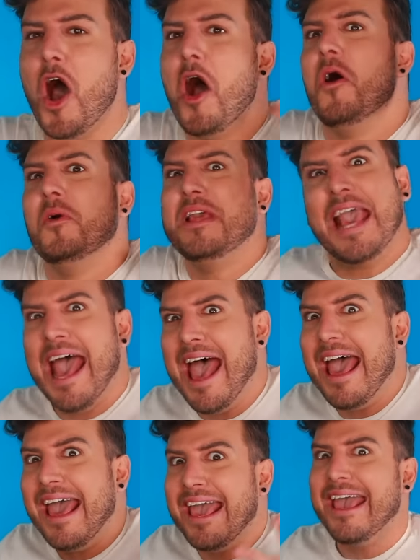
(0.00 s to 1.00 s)

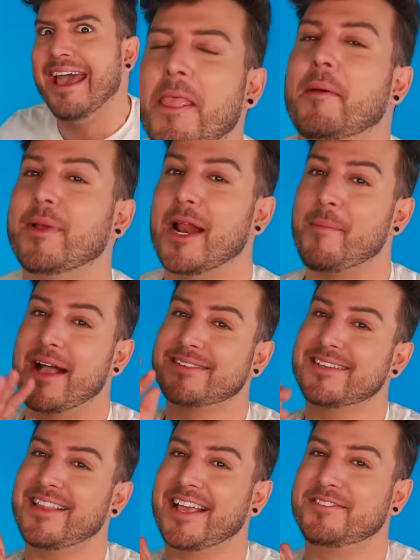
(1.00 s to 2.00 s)
Okay. I mean, I'm
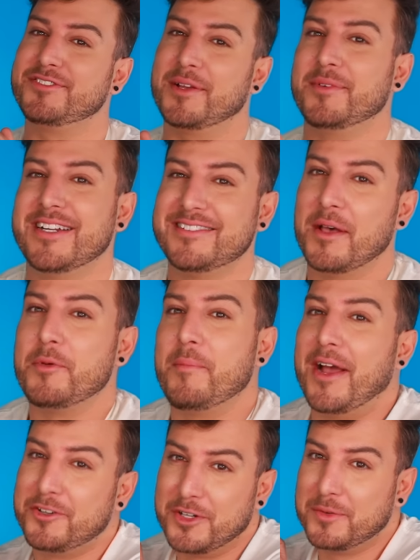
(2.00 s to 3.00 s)
acting like if someone didn't tell me
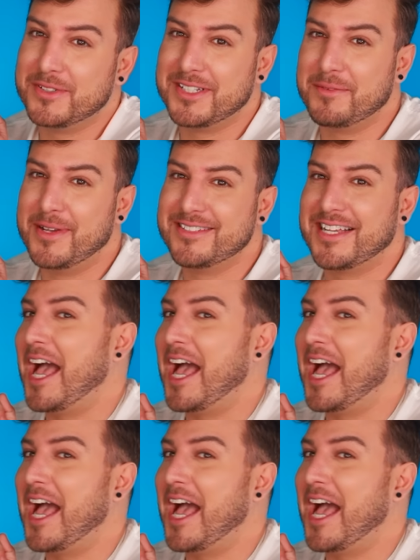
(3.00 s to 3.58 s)
my drink wasn't amazing,